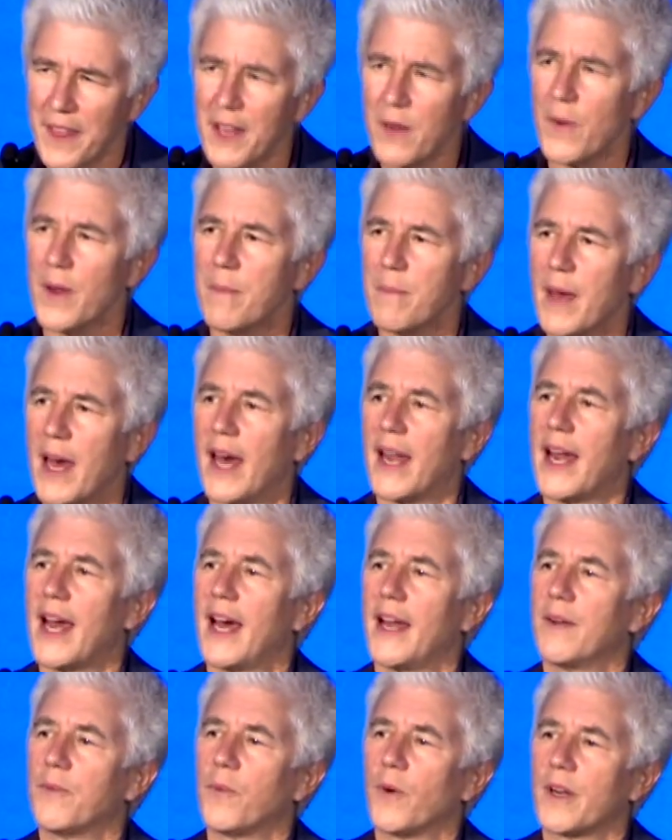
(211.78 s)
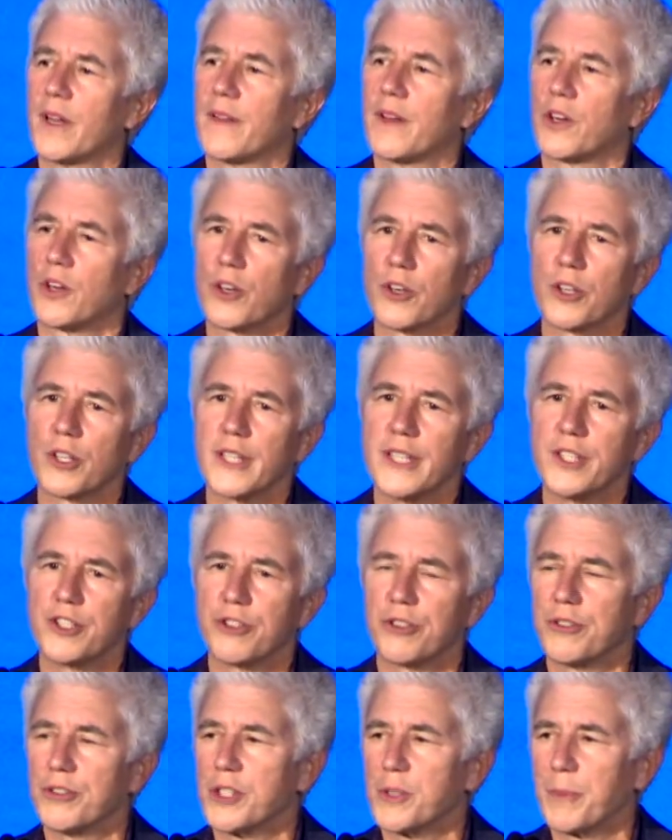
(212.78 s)
met at one of the early
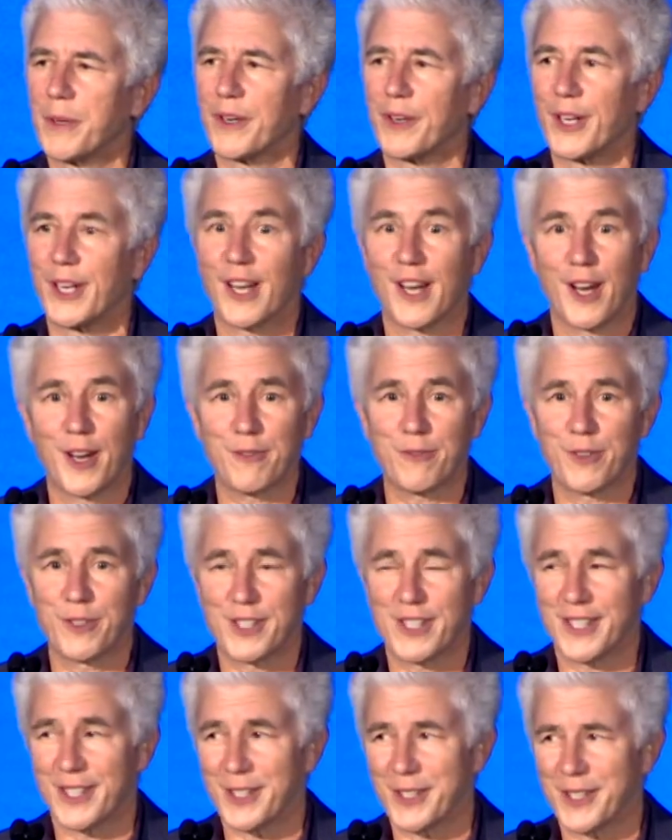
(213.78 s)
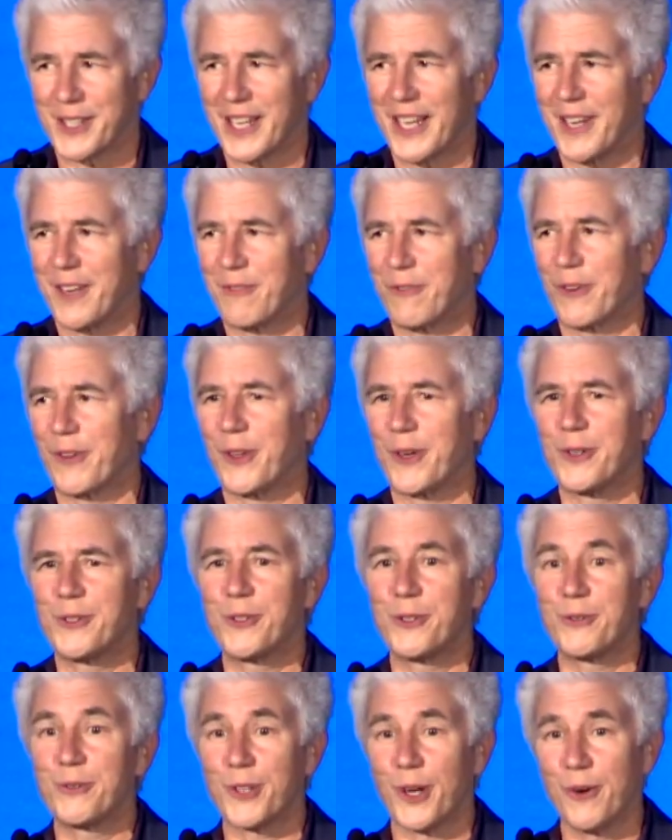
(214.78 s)
True Spirit conferences, and for those
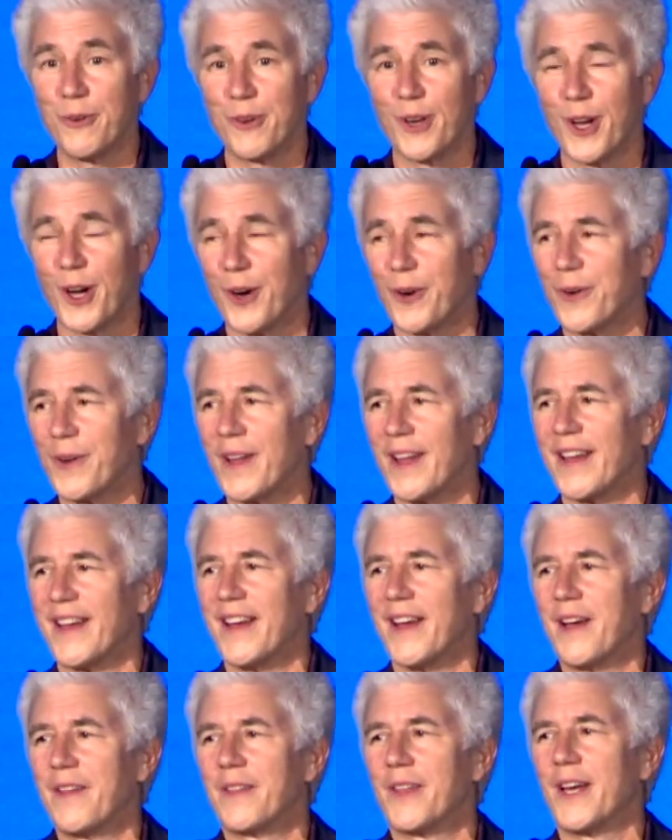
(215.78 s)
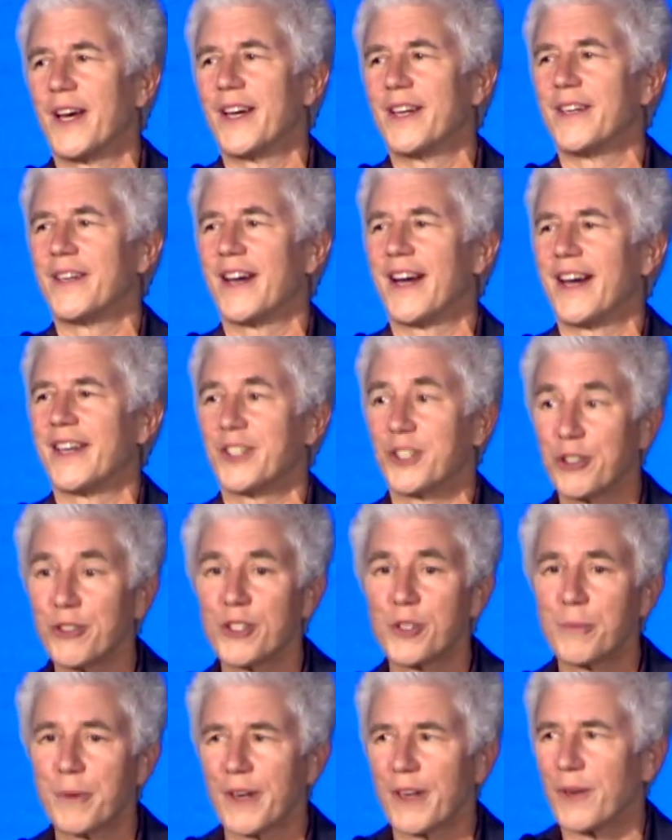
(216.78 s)
who don't know, the True
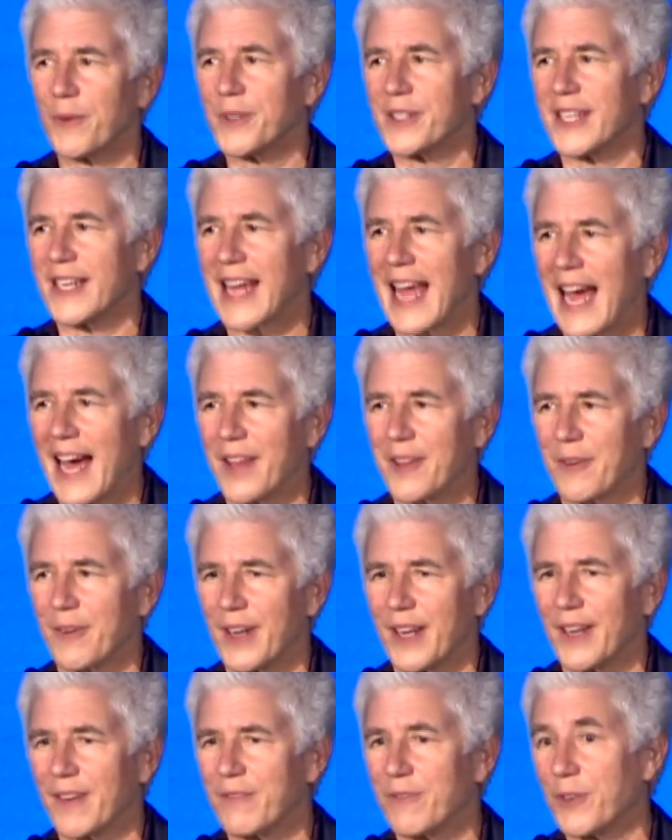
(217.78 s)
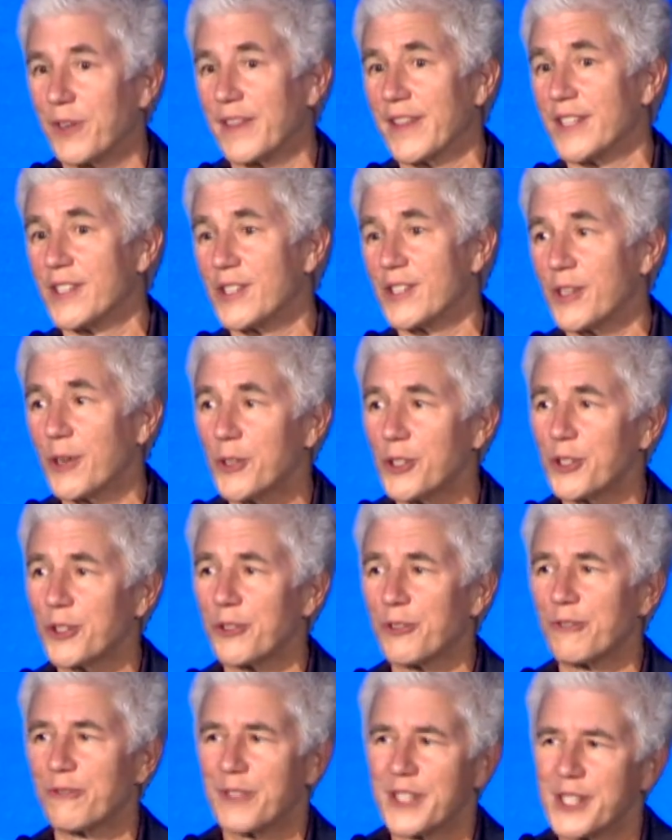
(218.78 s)
Spirit was a gathering for the
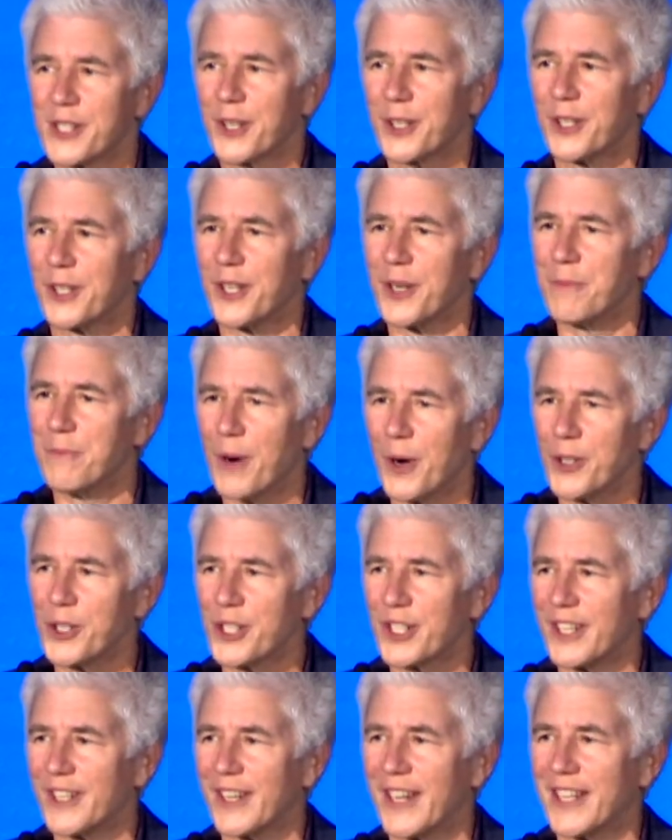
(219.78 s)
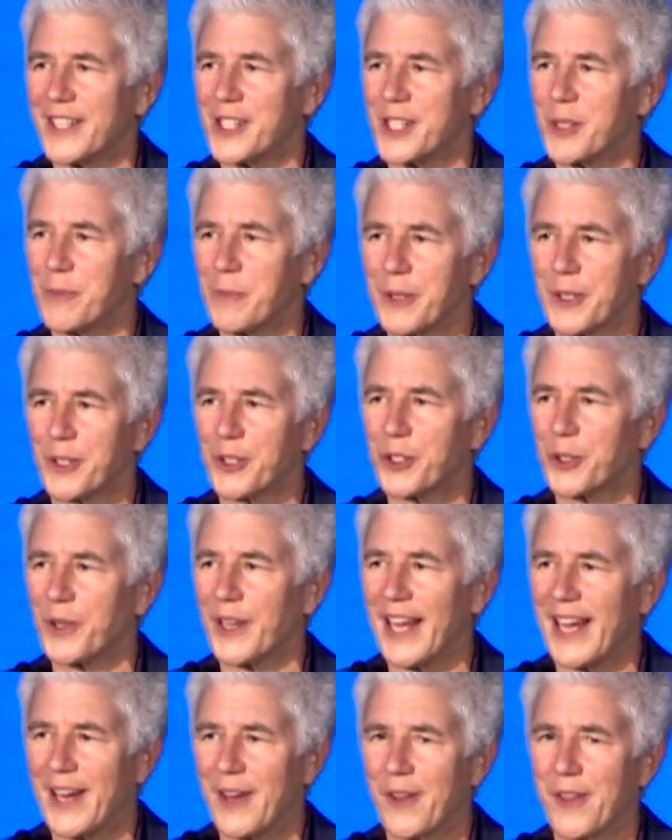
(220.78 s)
social, physical, emotional, and spiritual
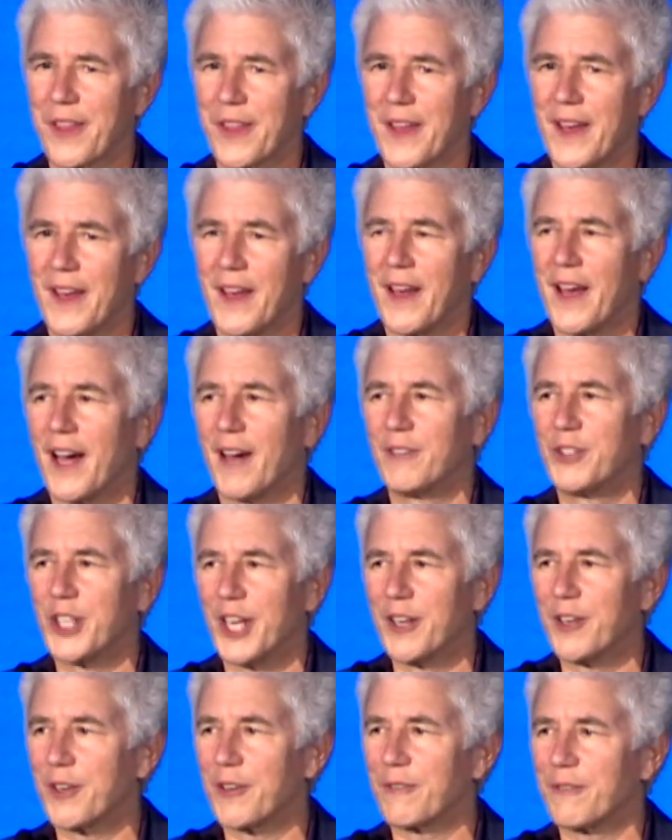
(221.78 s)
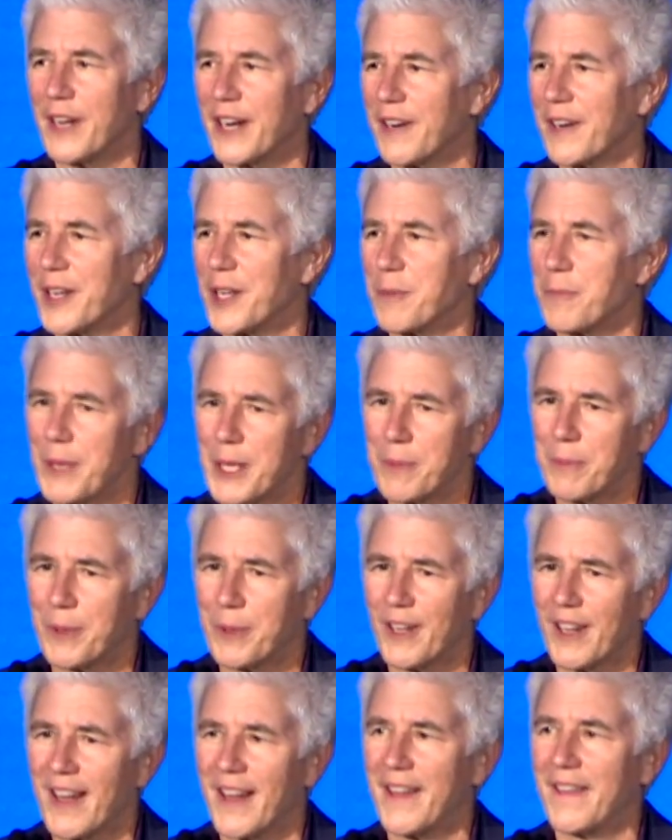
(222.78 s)
health of gender-variant
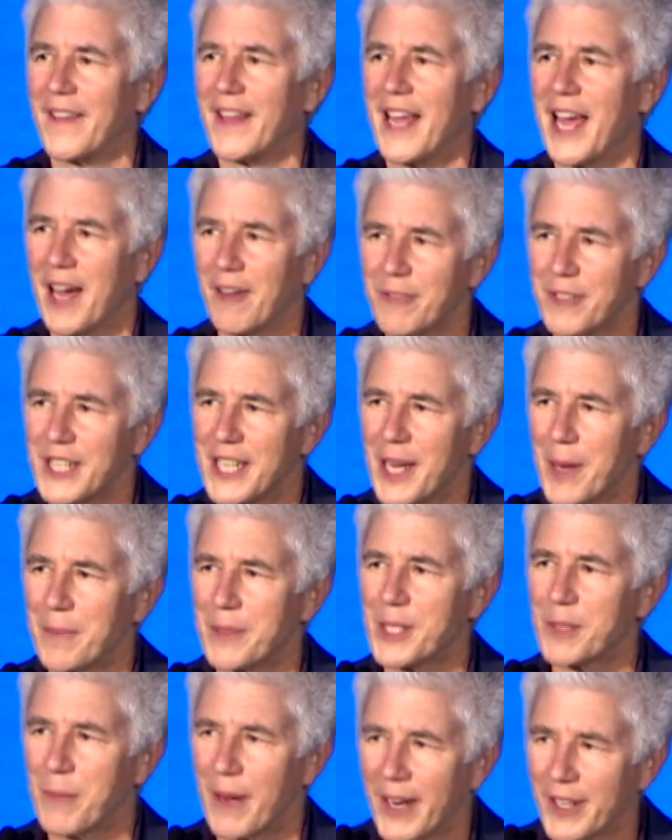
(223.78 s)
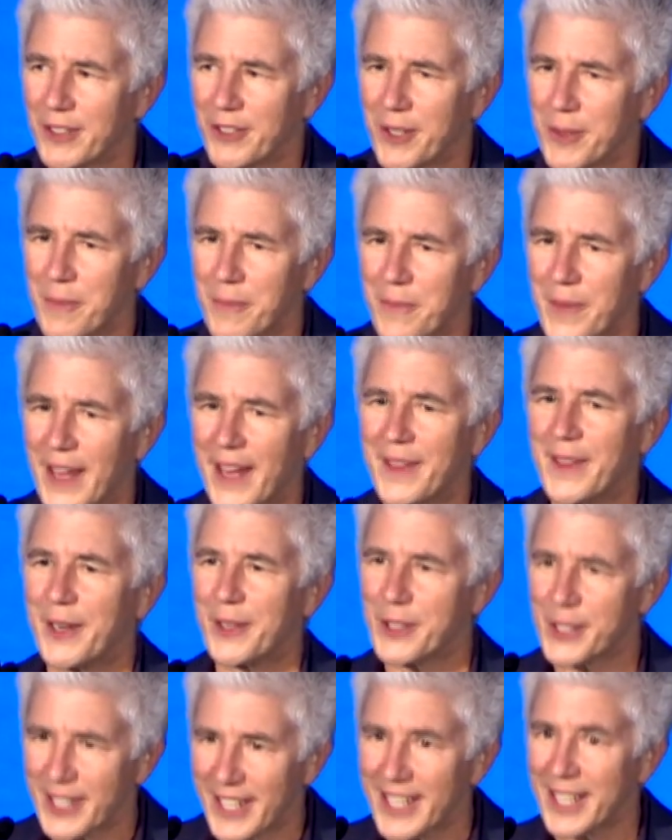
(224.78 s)
people on the FDM spectrum and their
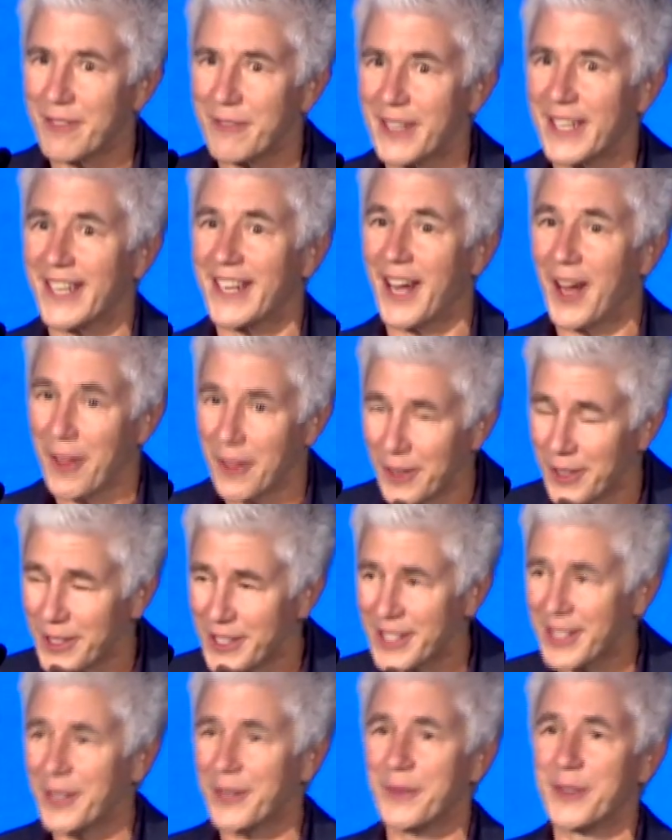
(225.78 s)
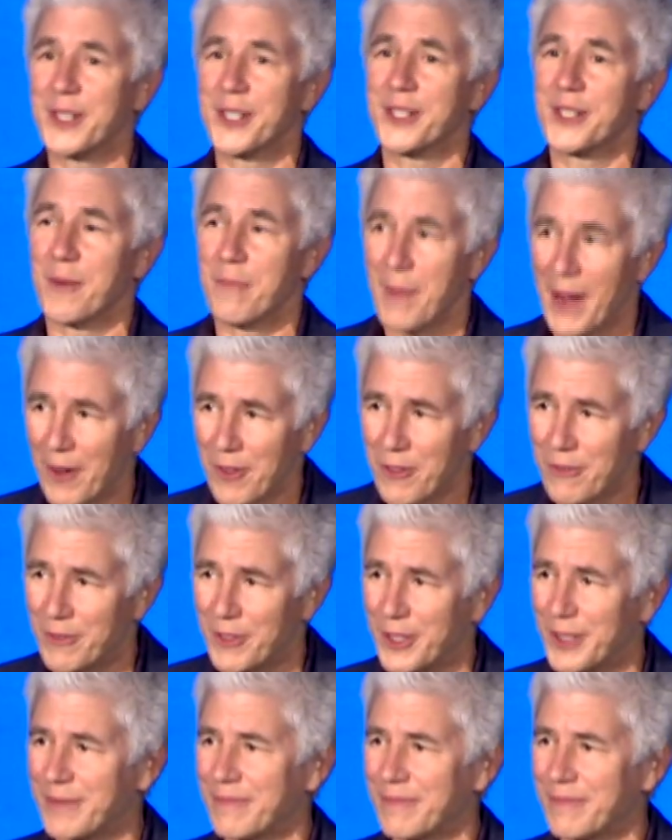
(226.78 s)
significant others, which is a mouthful.